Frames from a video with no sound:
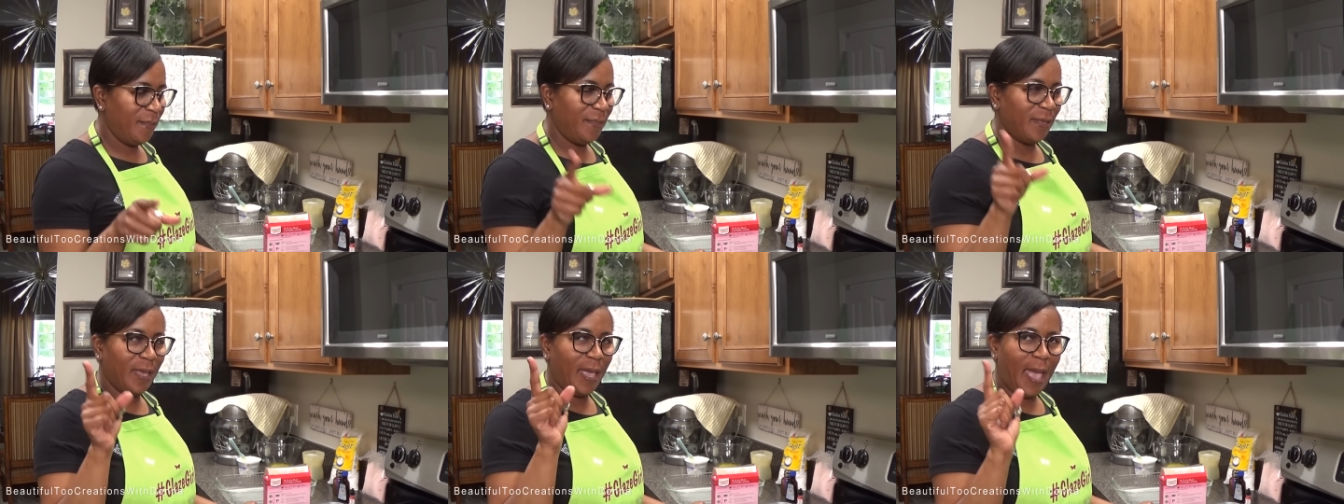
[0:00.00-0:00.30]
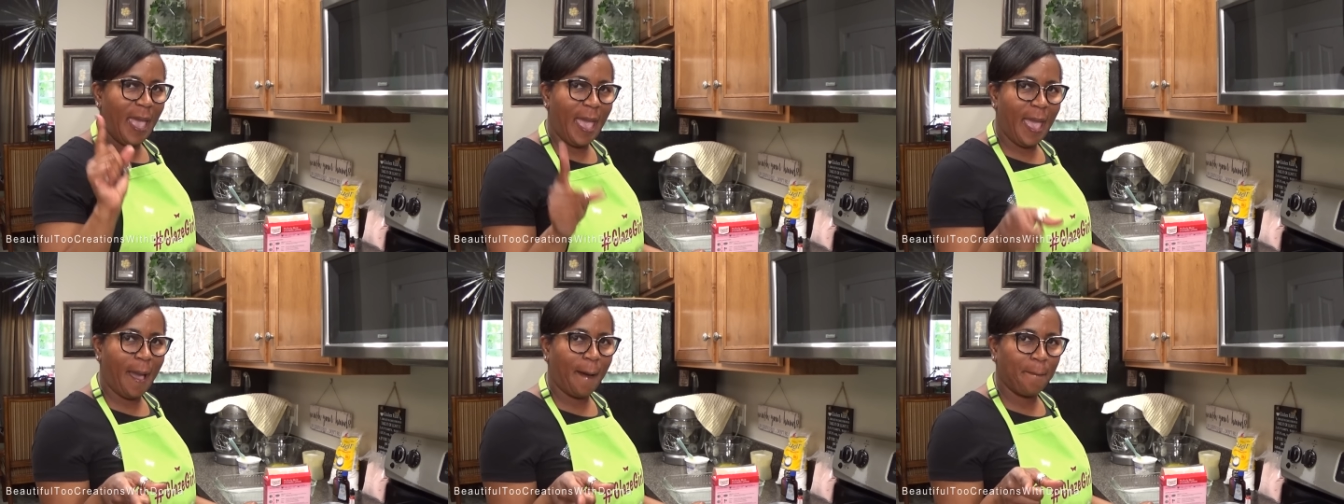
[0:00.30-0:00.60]

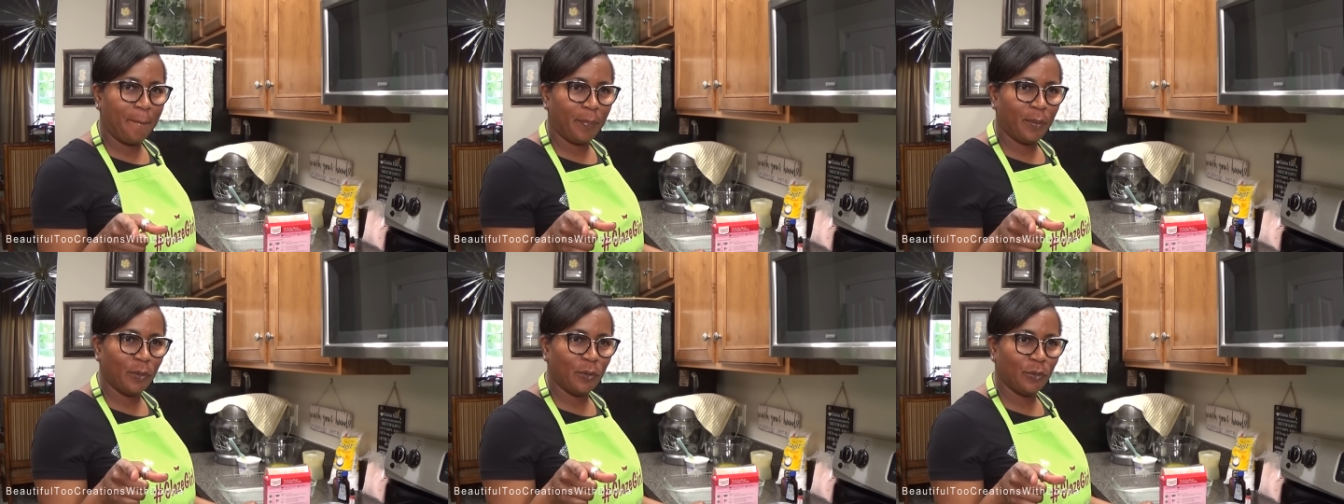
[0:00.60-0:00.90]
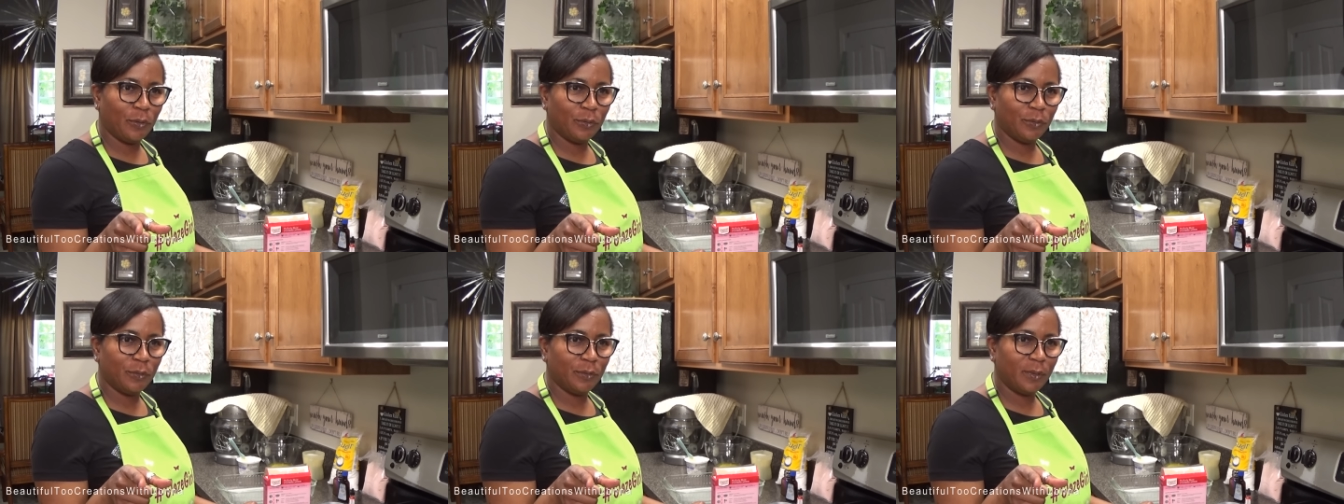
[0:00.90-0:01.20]
the
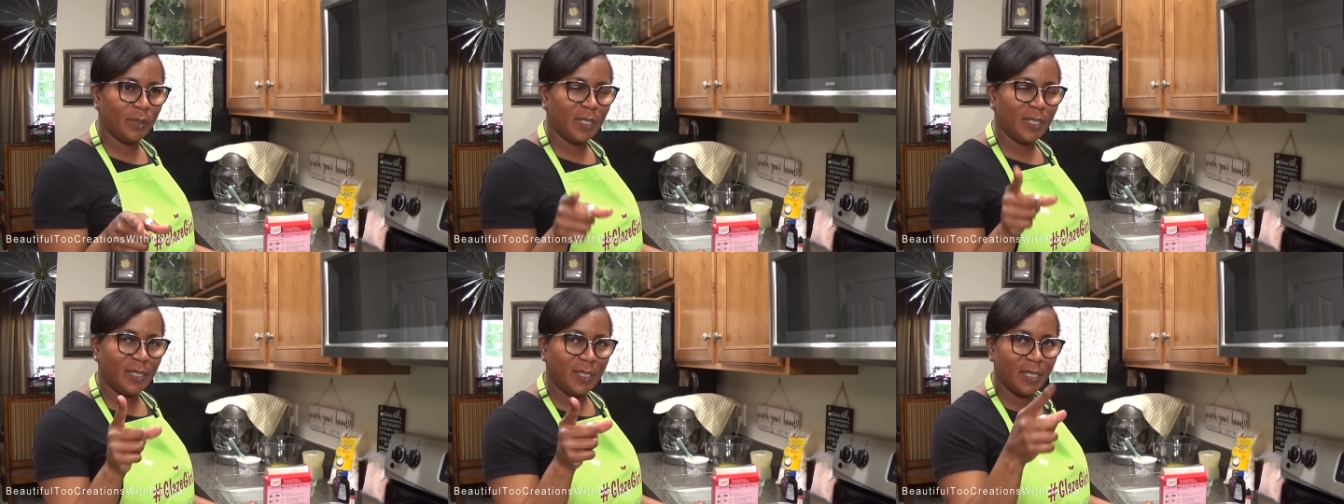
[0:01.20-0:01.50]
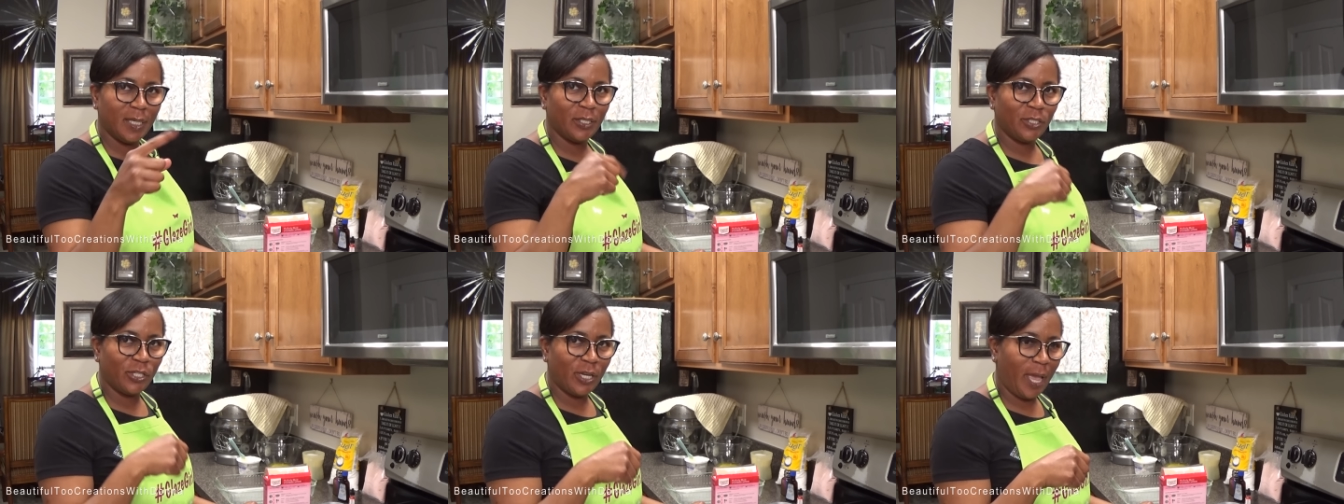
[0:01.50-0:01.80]
apple, the
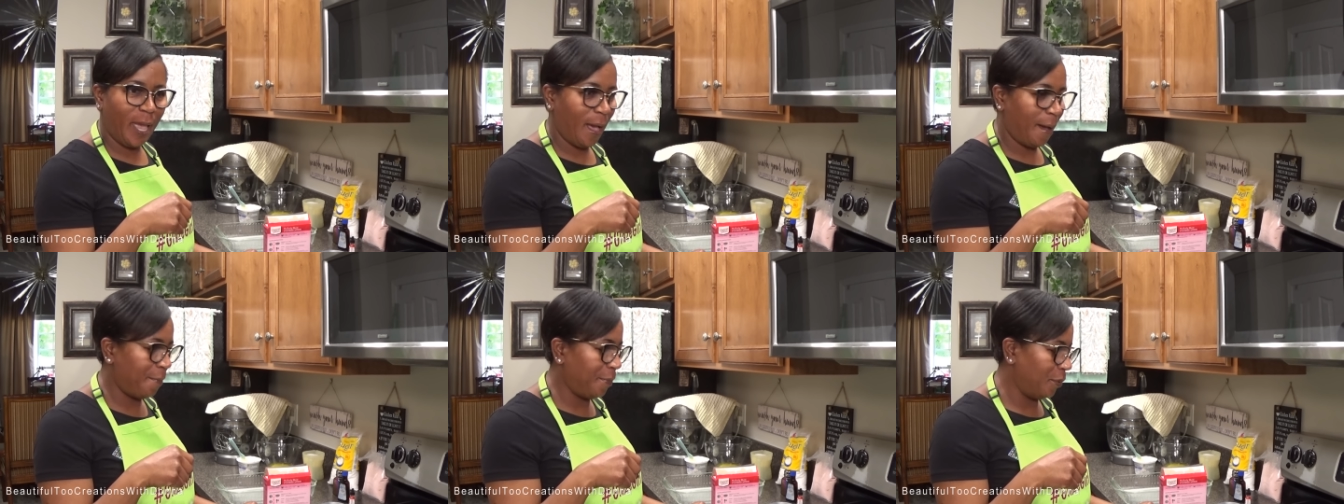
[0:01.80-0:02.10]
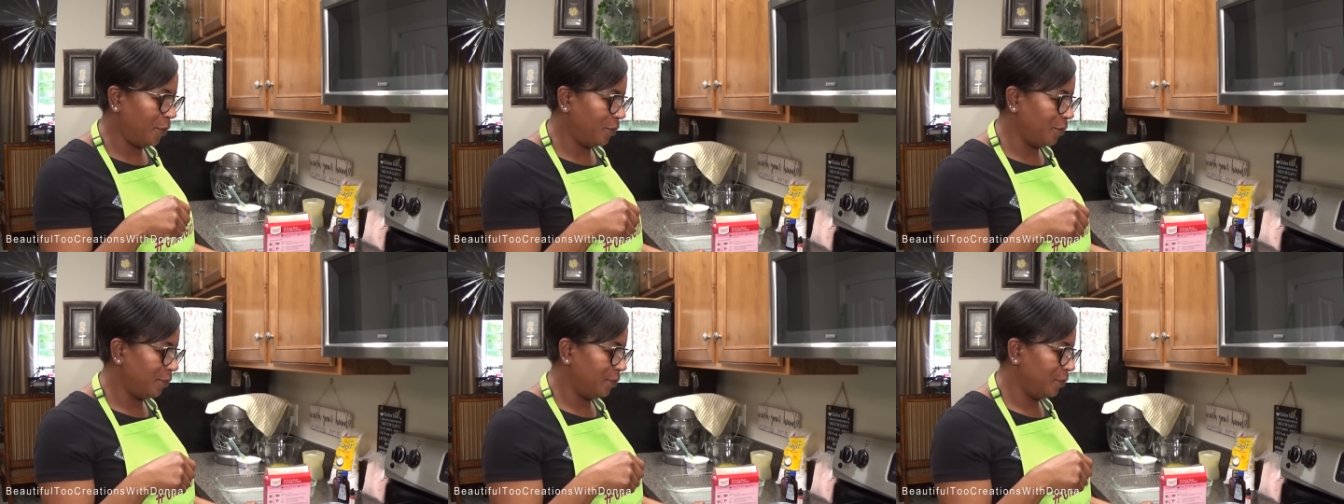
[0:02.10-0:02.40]
Dutch
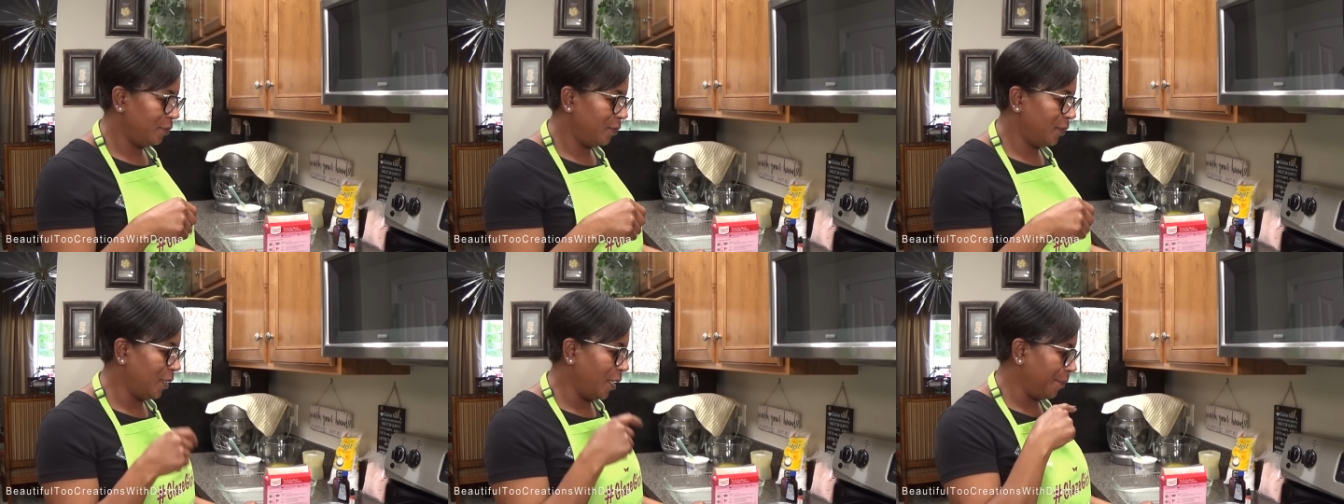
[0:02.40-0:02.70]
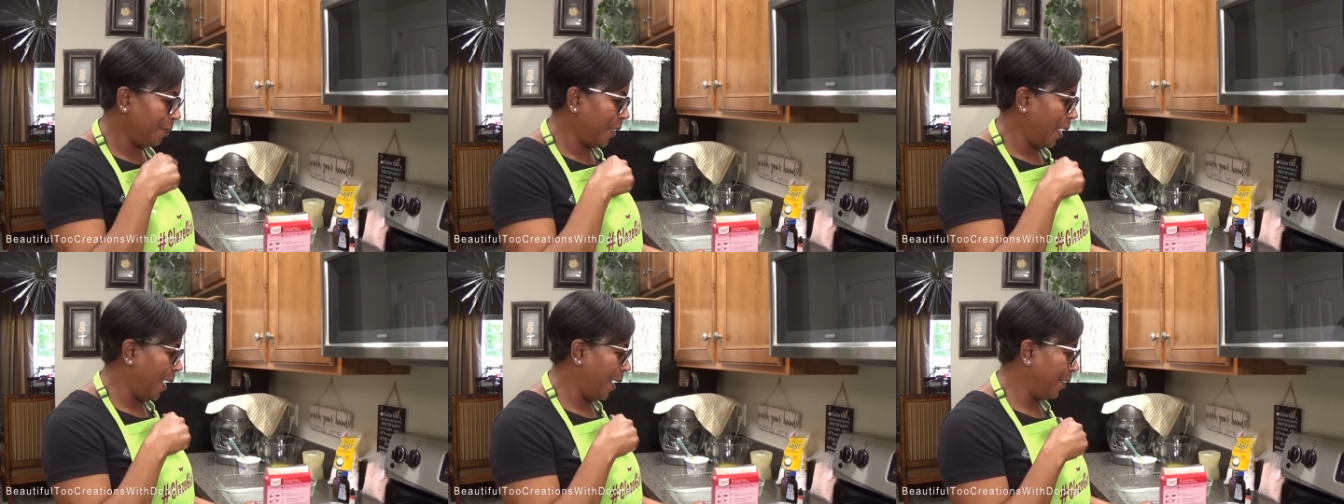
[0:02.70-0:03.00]
apple
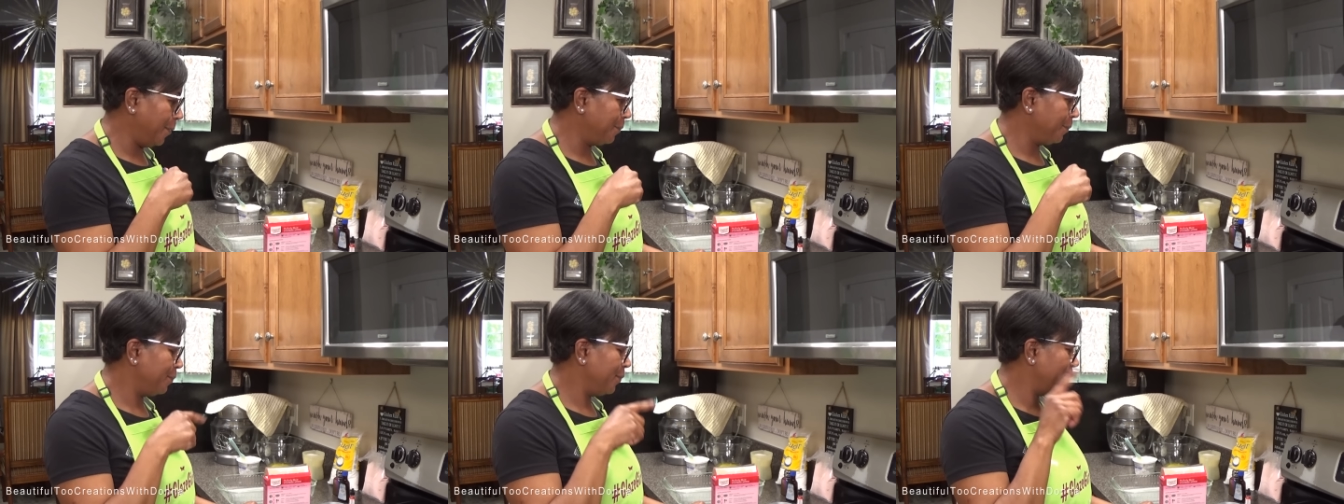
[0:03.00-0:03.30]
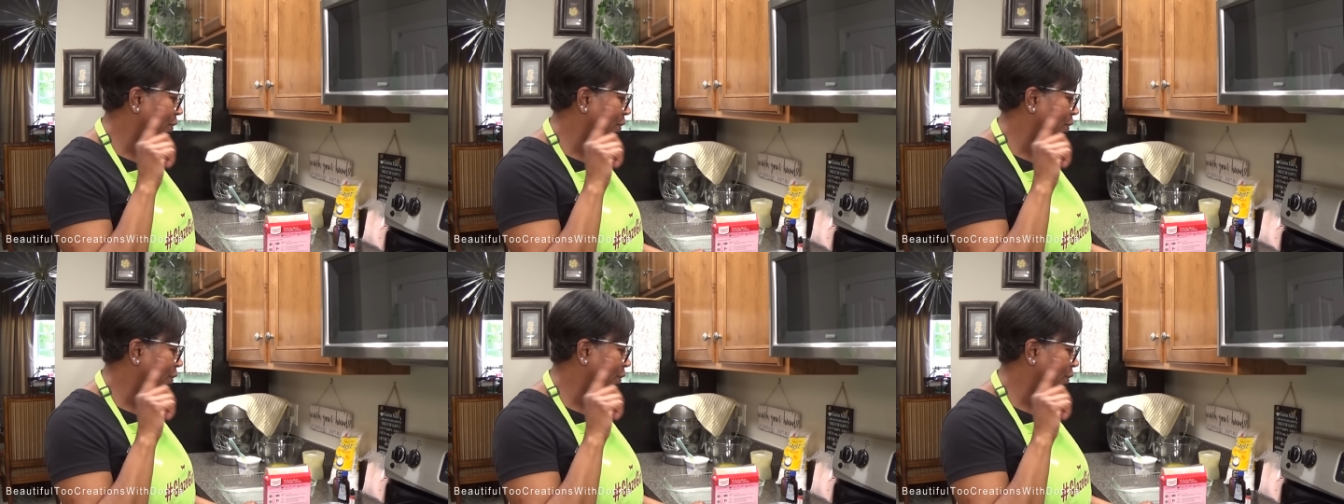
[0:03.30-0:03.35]
dump cake.